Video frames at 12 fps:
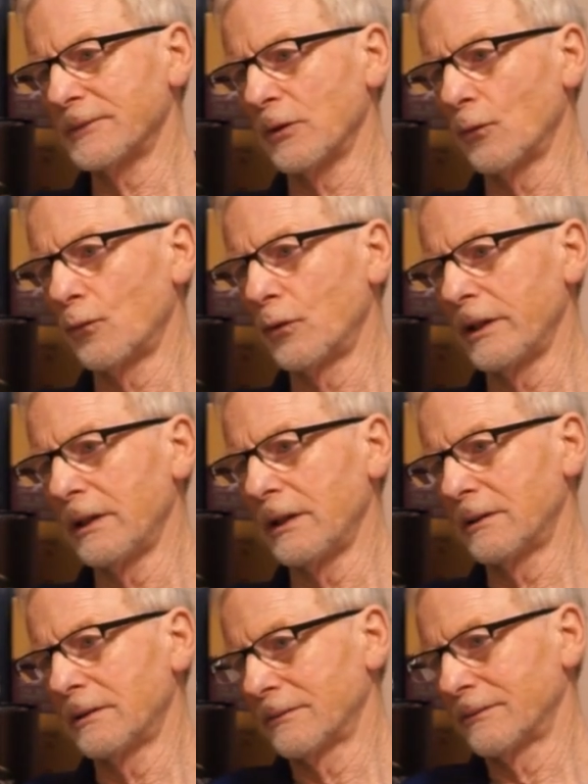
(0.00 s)

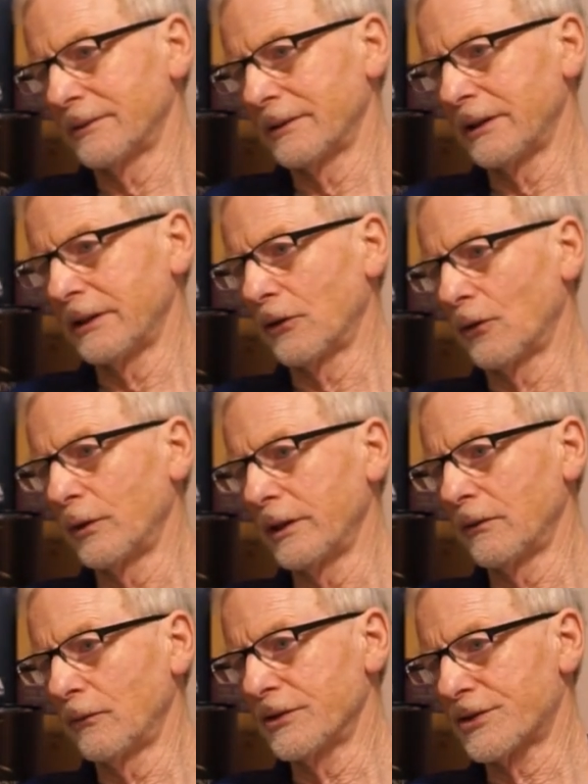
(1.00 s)
We
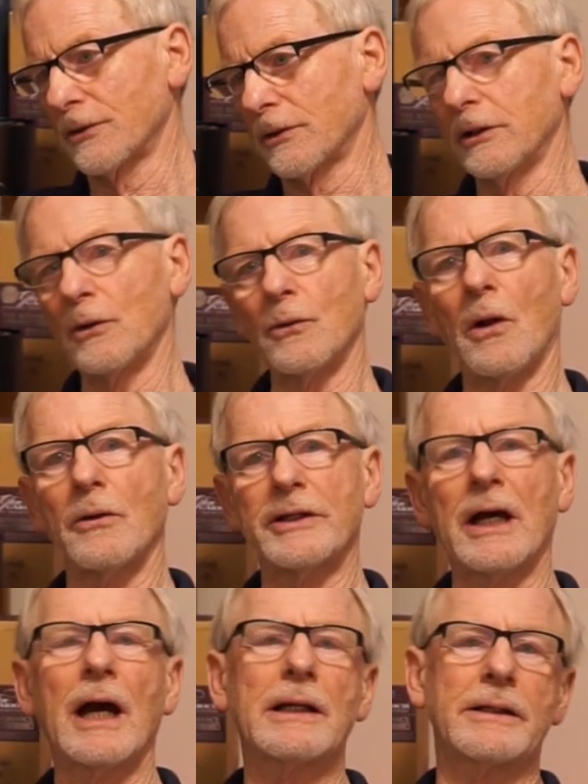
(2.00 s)
certainly know all the
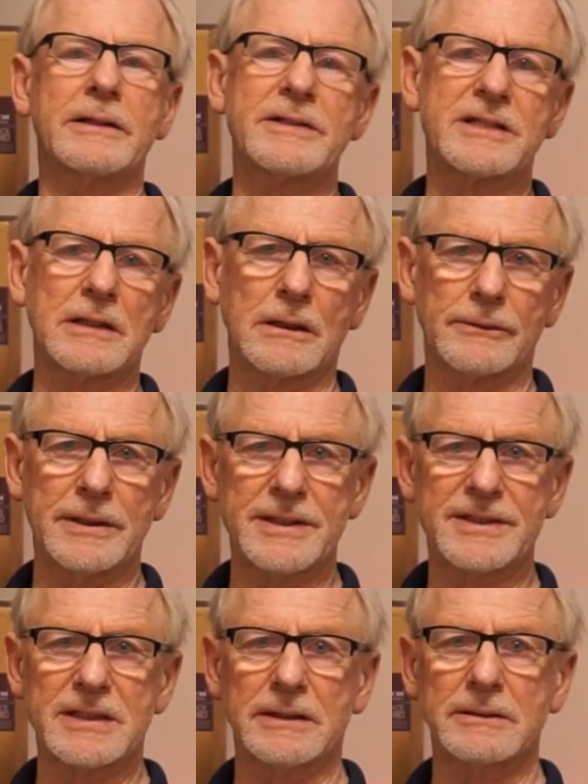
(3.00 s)
Isla
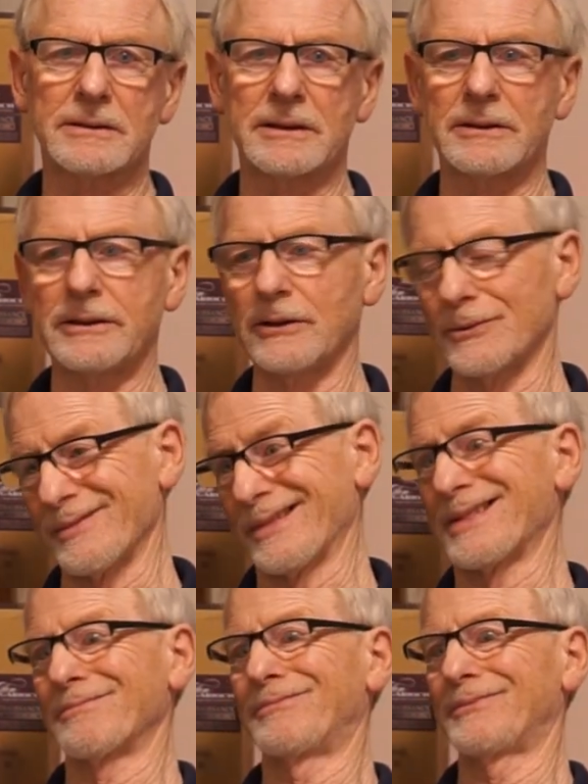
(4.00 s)
distilleries, and
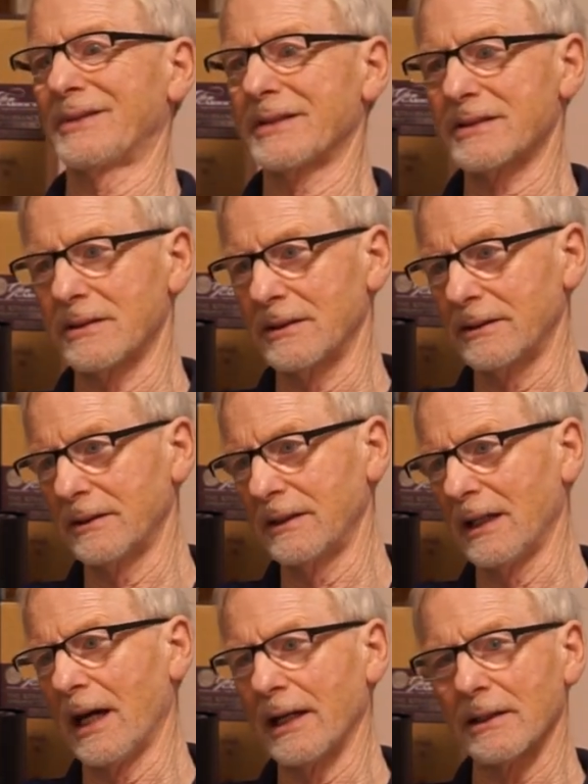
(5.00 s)

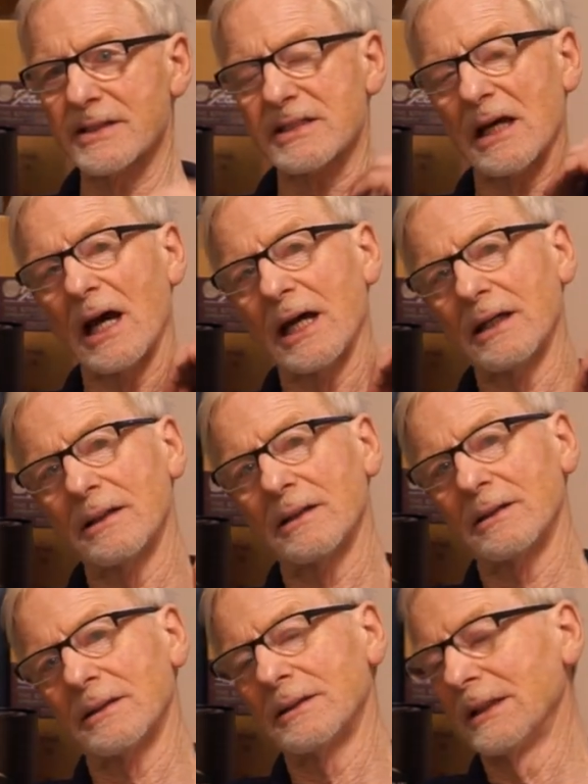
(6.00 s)
the Isle of
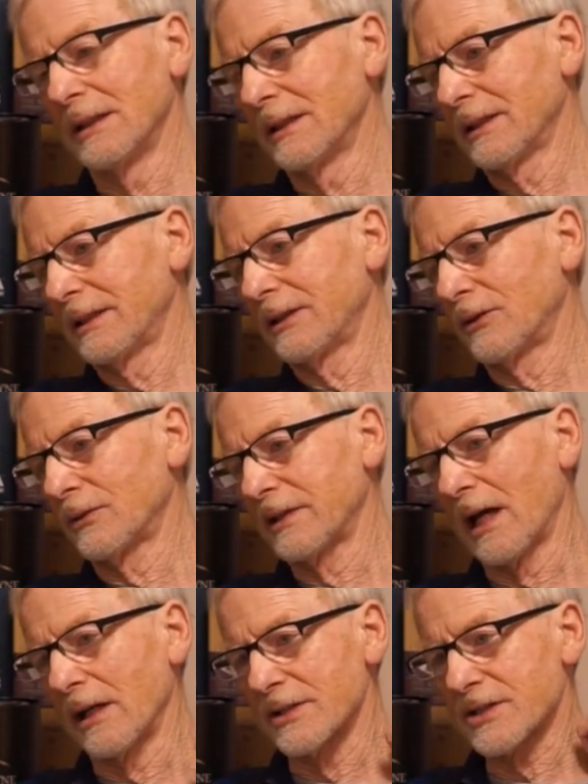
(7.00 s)
Skye,
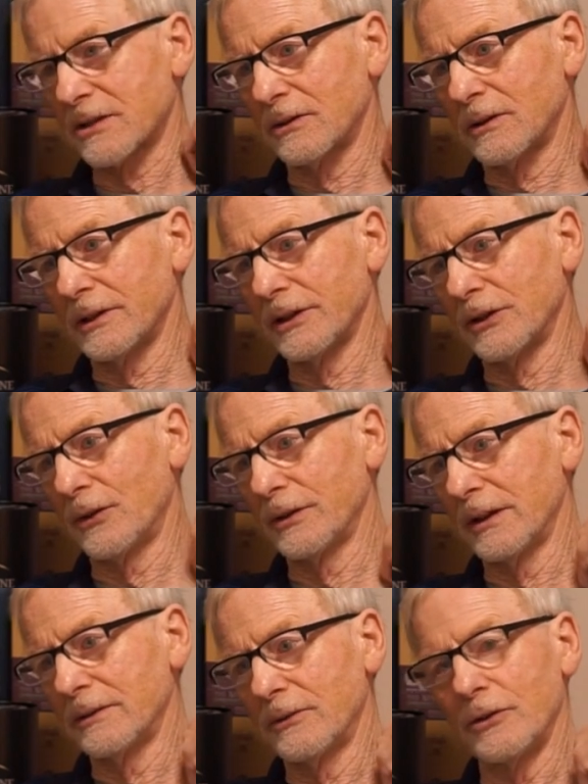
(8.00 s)
Talisker,
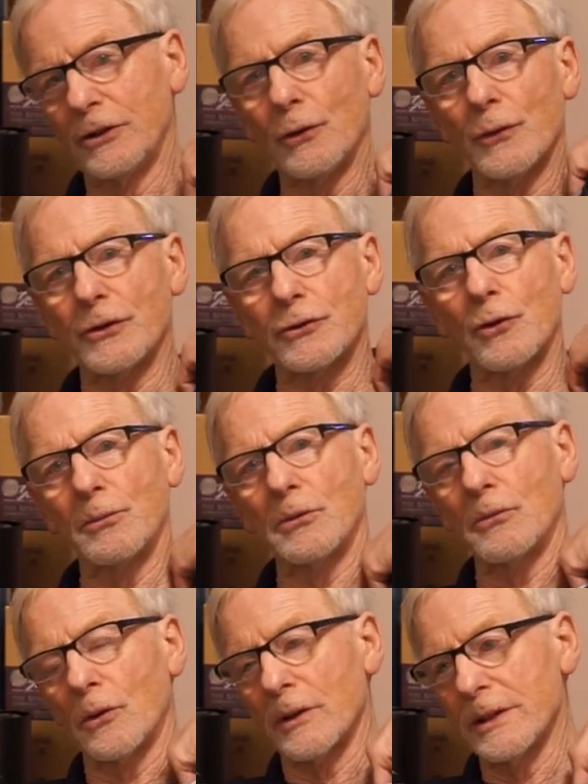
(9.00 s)
the
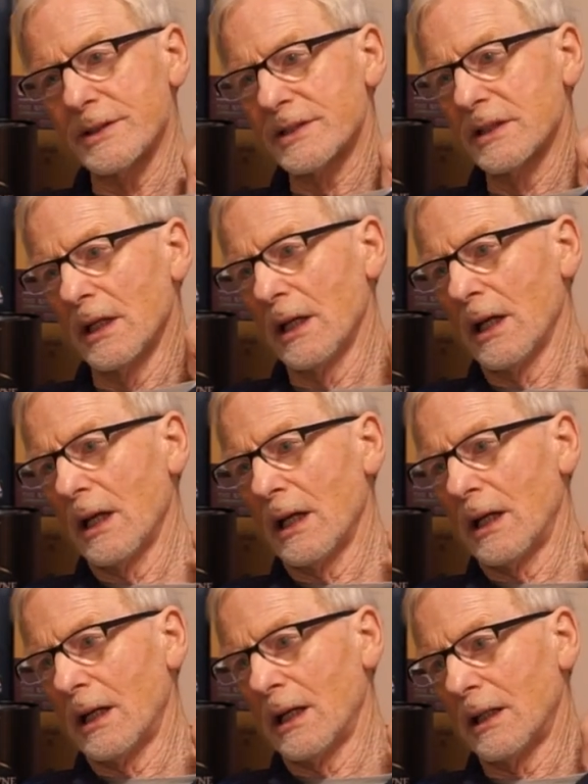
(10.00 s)
Tobermory's,
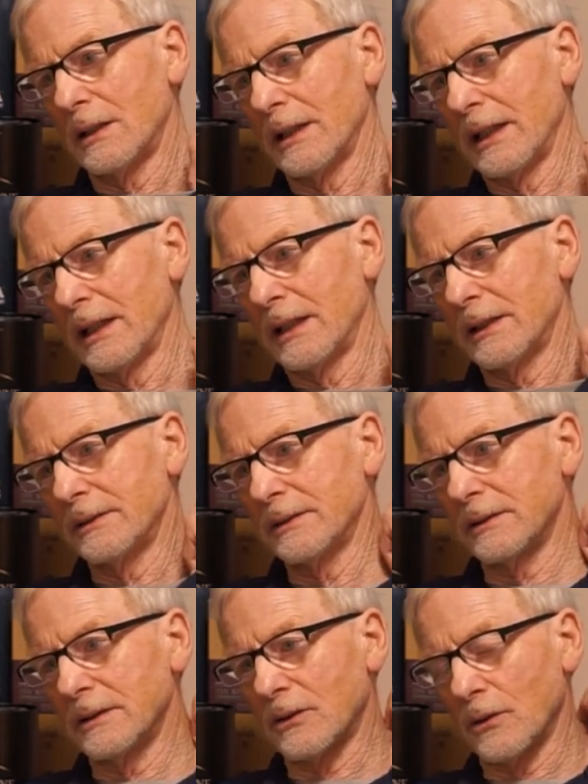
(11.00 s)

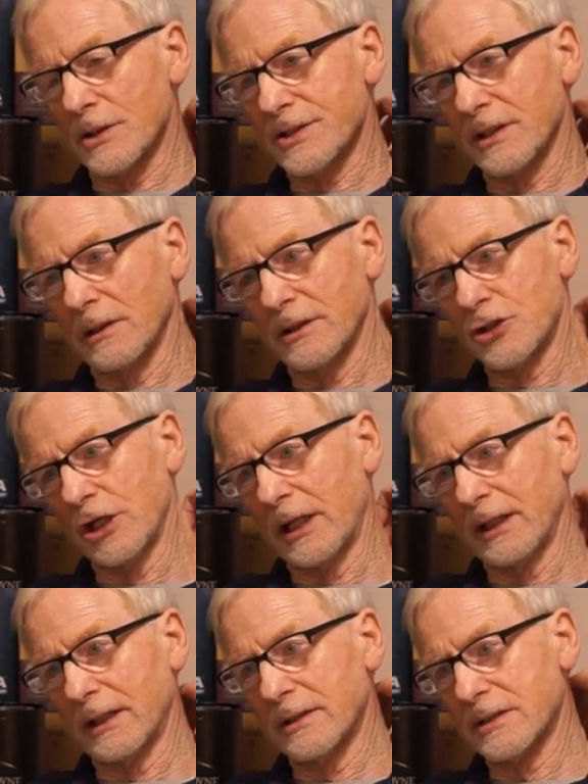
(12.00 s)
and of course the
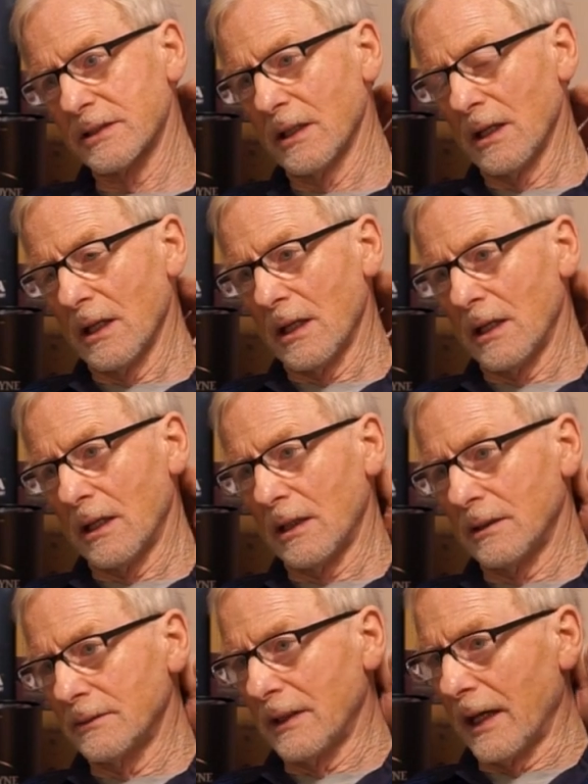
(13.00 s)
Lechegs,
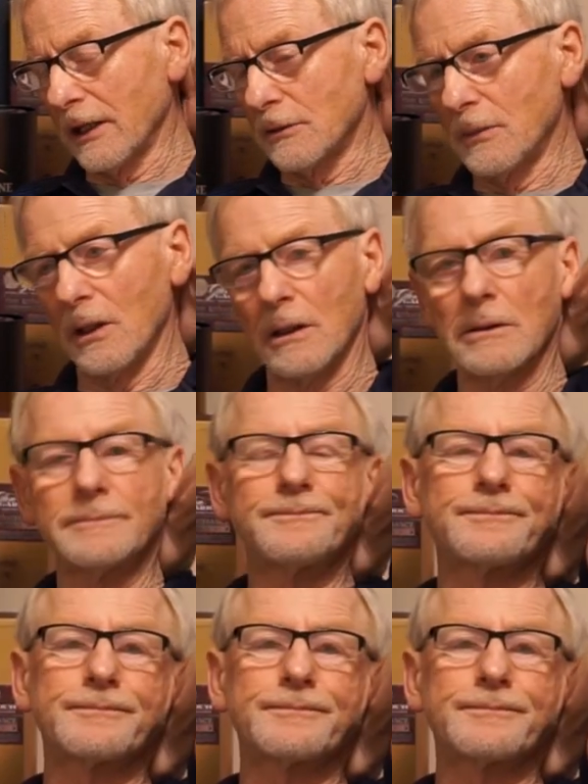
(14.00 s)
Isle Mull,